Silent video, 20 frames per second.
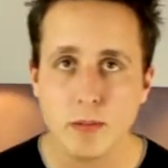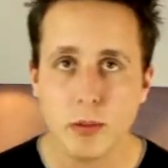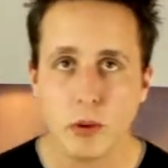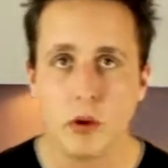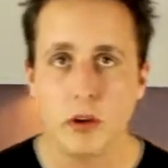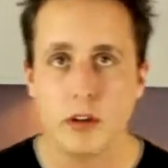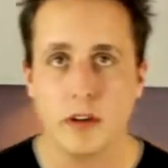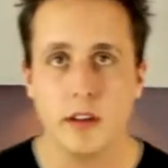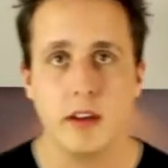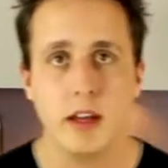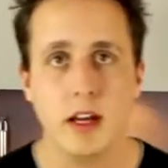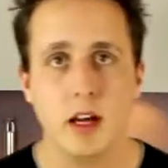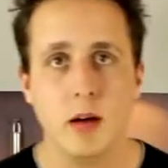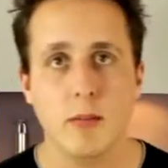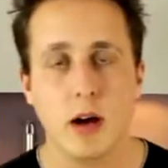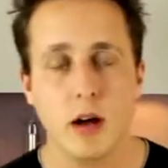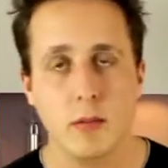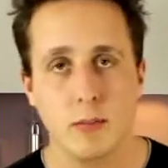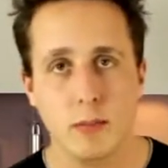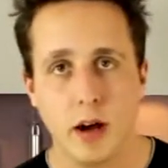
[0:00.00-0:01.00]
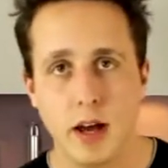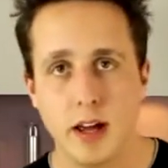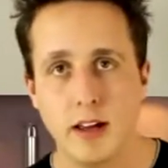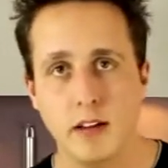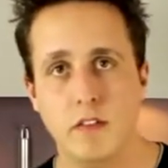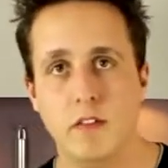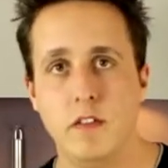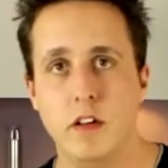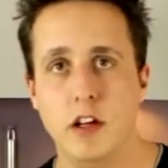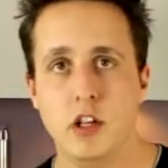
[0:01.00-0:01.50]
important thing about buying
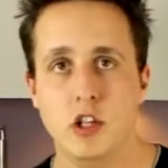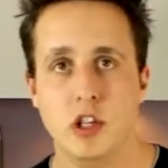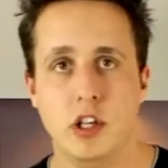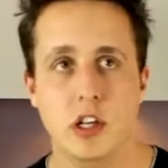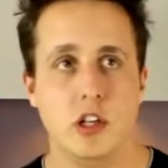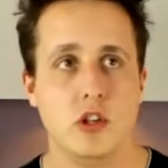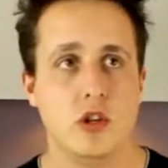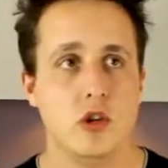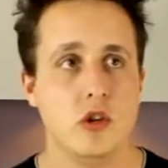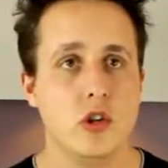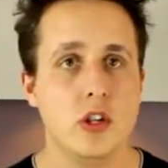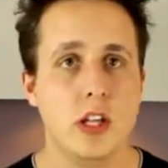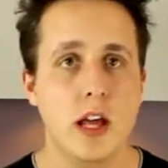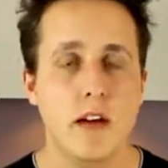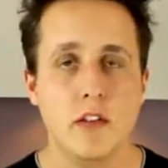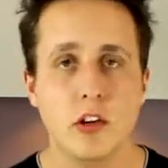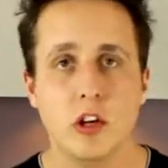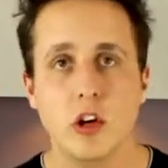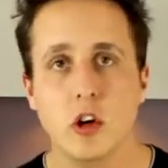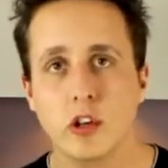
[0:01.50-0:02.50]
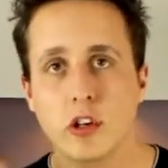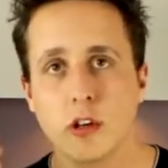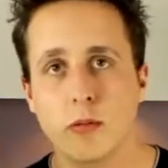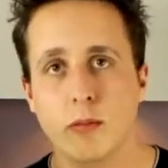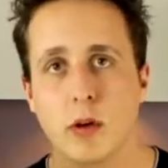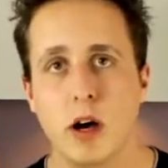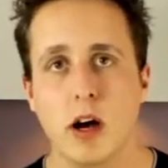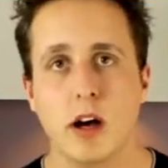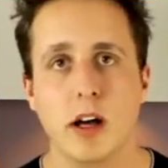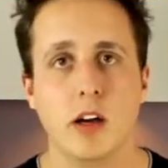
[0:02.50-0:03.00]
fish is you should never go to the
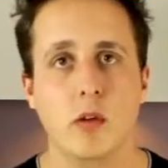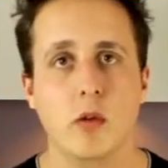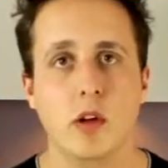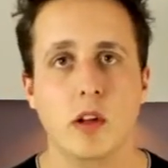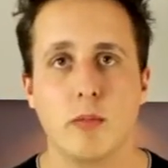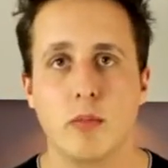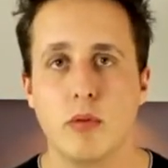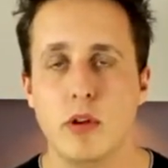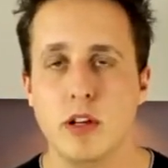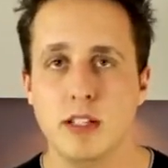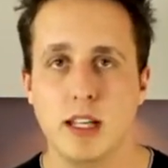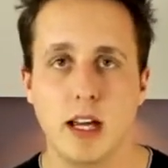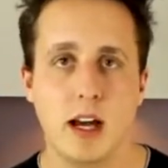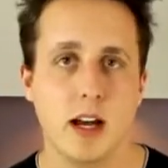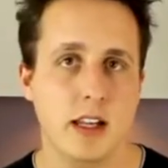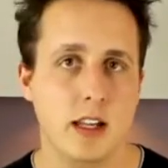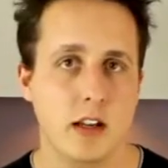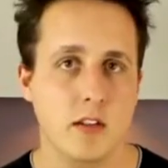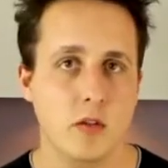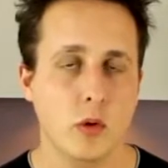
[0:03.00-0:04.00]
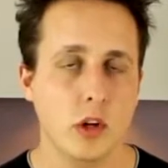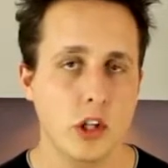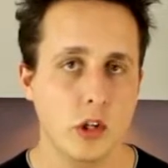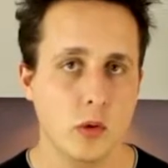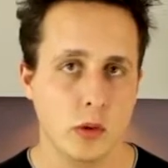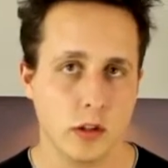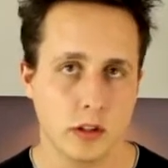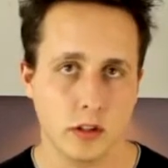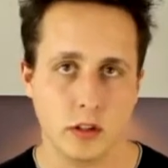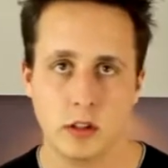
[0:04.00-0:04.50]
market with a preset idea of what you
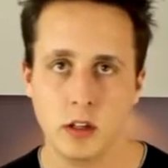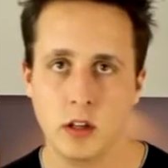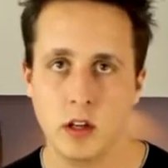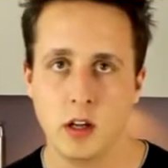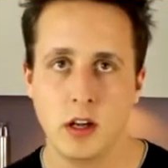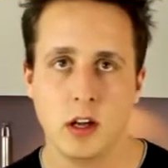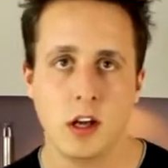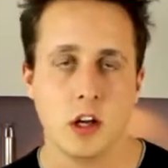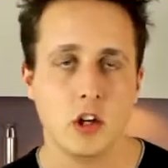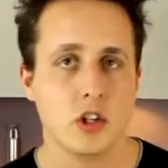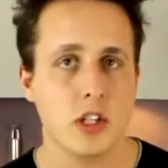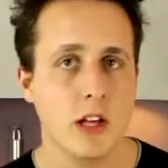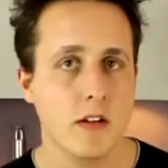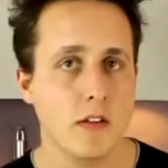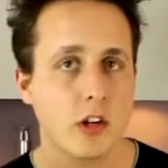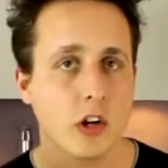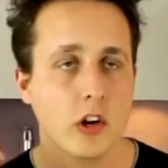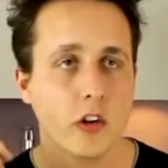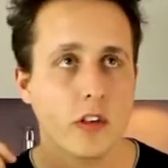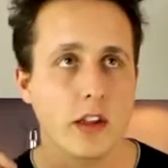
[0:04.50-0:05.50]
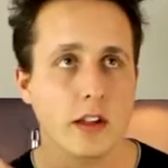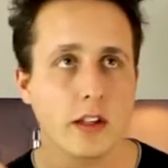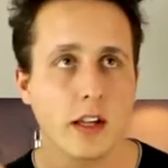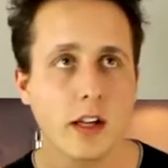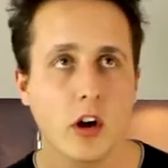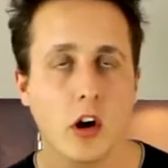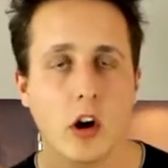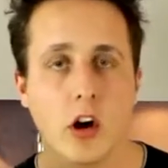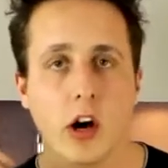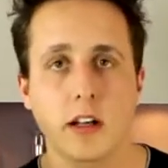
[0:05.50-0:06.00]
want. You should never go
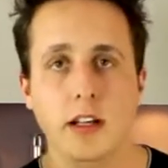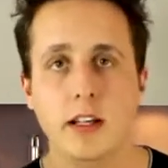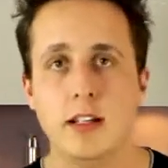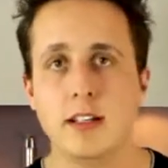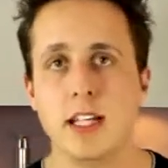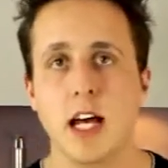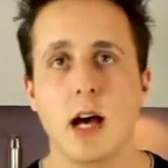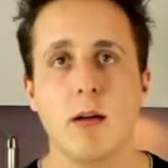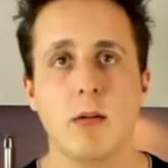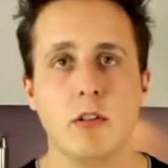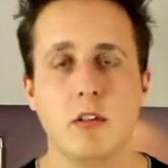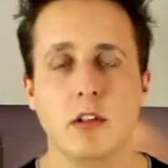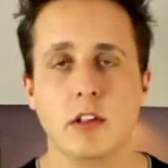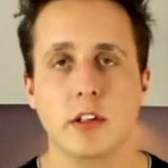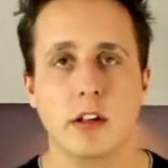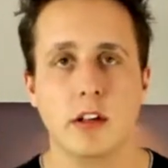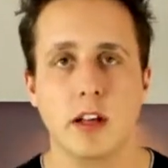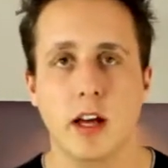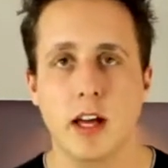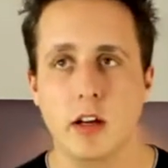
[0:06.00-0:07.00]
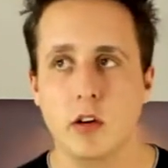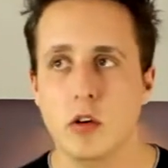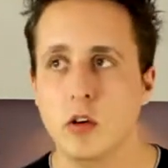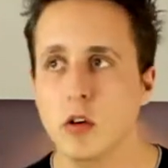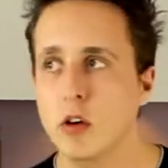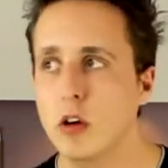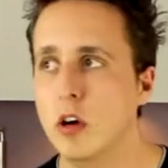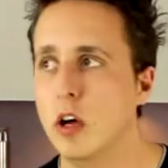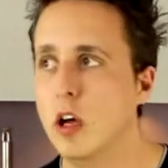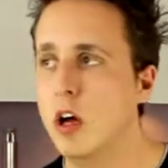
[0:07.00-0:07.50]
thinking, oh, I need salmon for tonight,
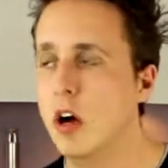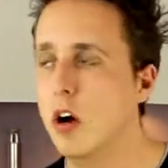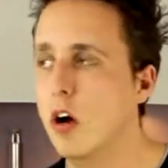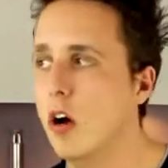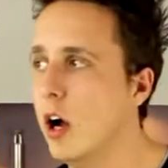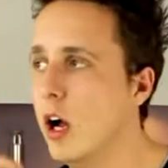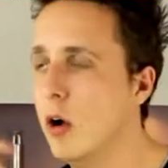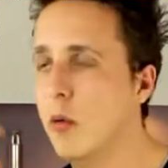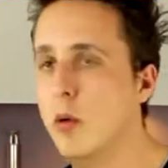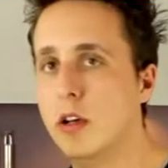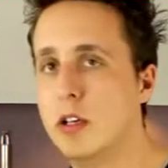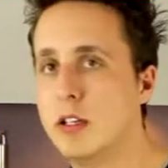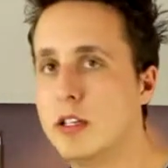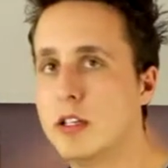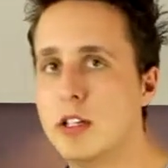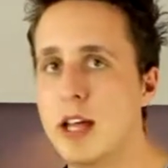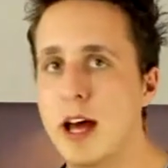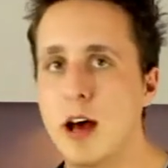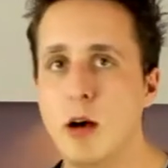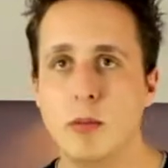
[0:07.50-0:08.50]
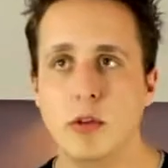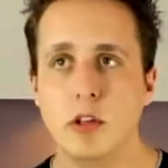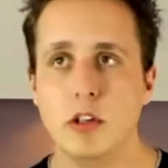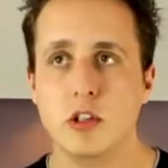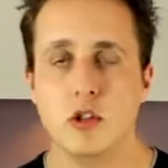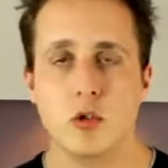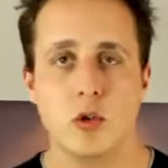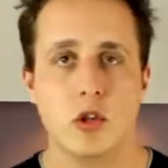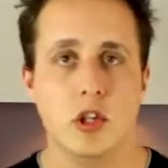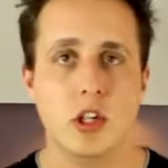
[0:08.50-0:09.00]
or oh, I want salmon
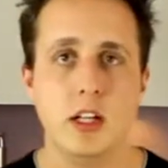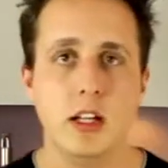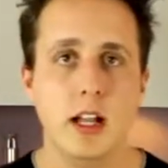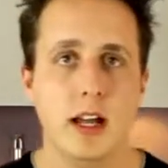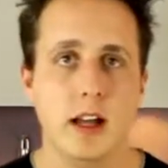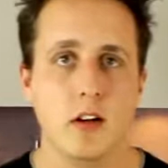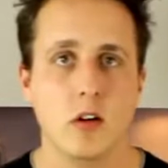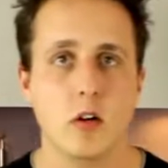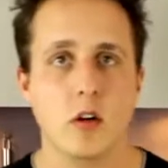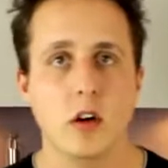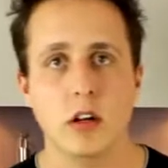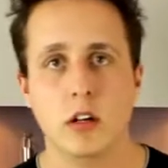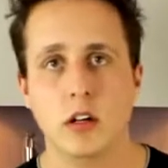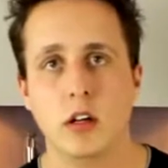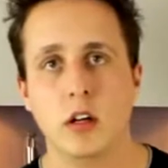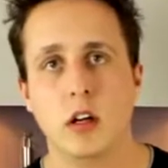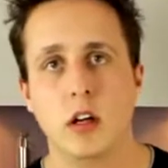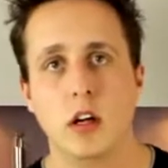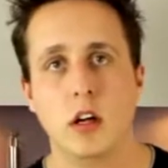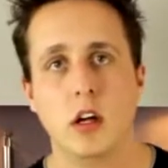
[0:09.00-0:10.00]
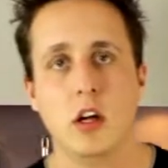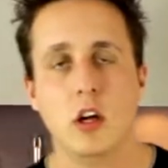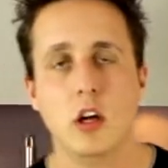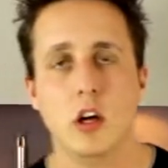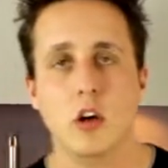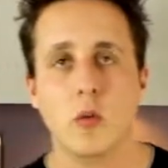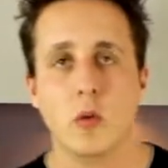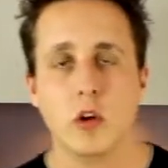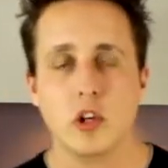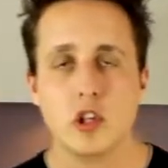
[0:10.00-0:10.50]
sushi later on.
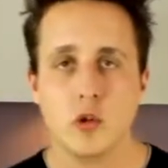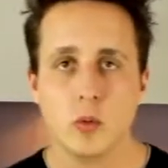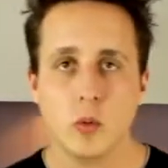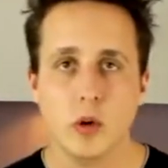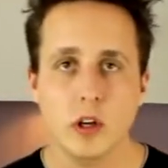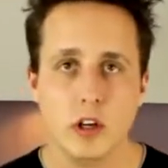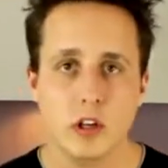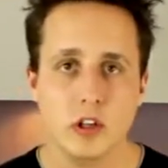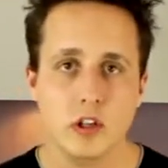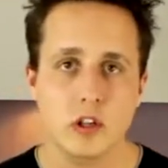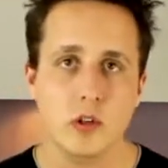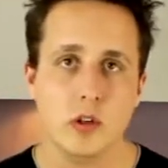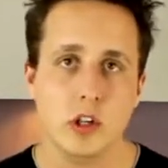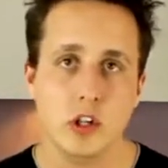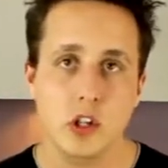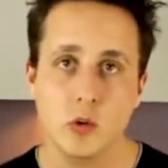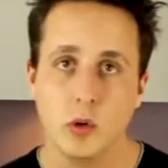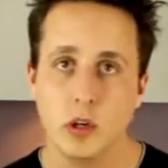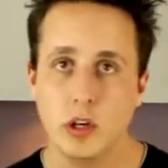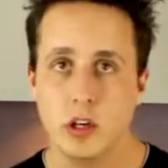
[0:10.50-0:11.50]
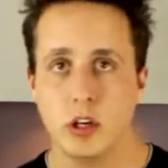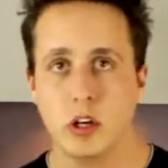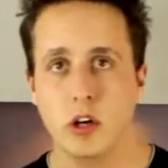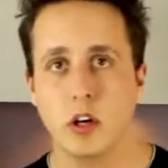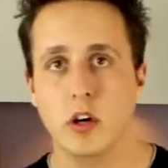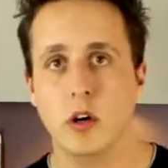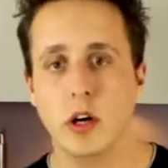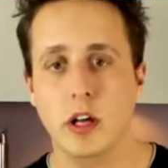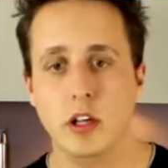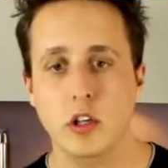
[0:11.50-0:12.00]
What you want to do is you want to
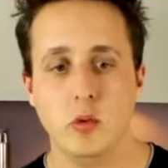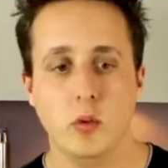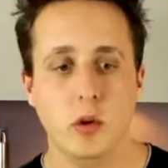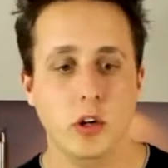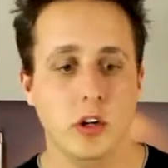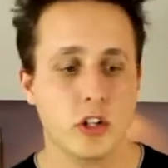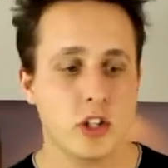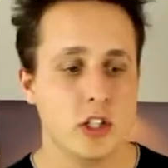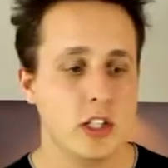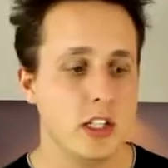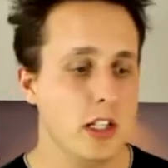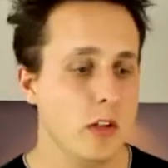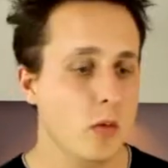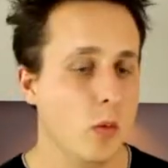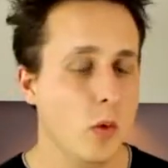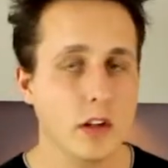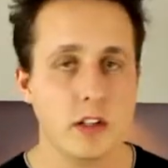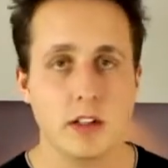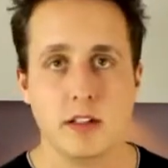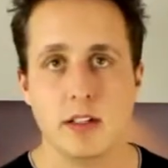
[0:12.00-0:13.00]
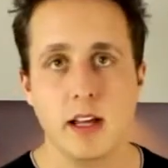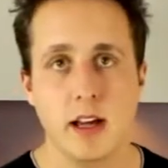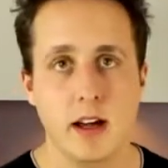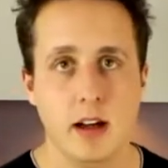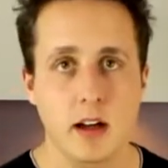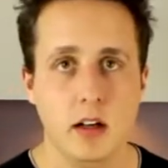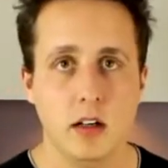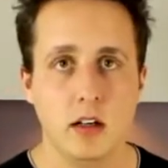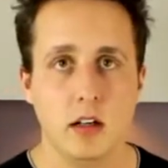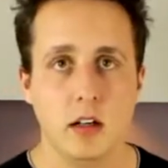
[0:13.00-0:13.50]
go and you want to see what's
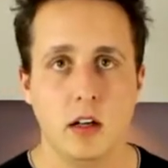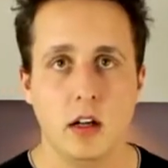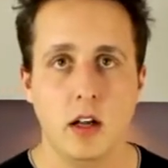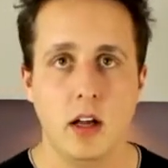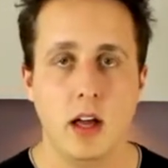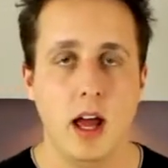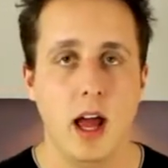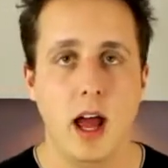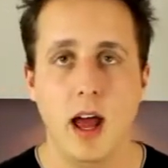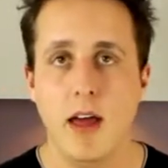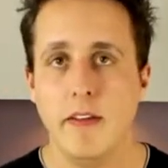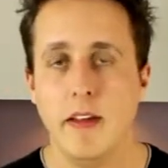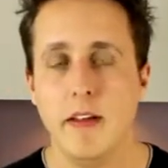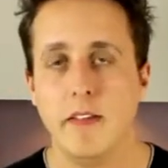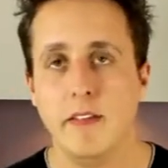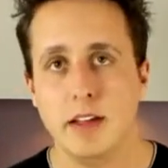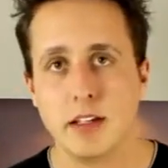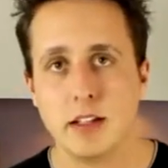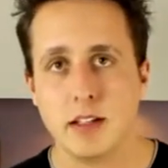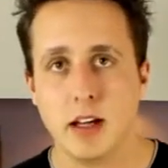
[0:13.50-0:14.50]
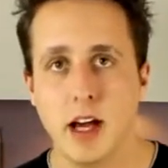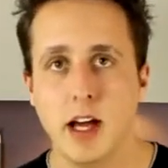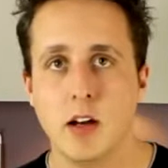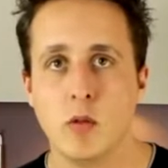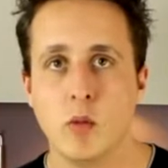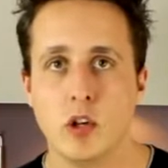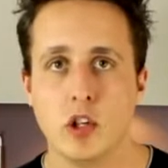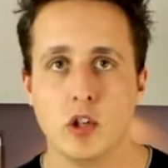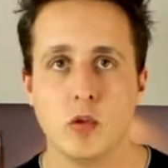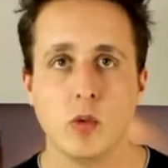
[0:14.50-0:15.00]
there and then
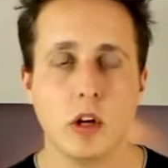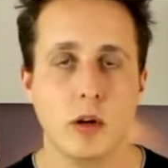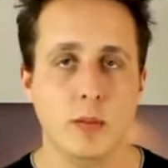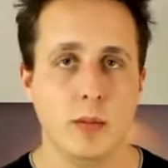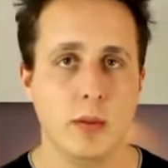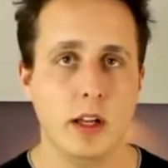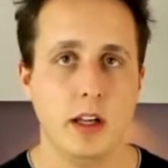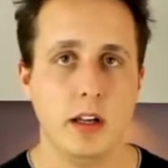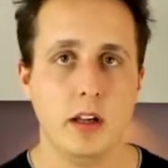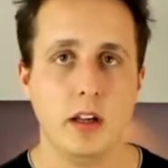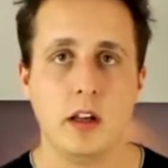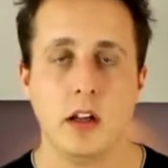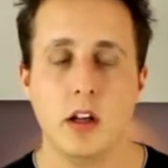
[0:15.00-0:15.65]
decide what you want to make.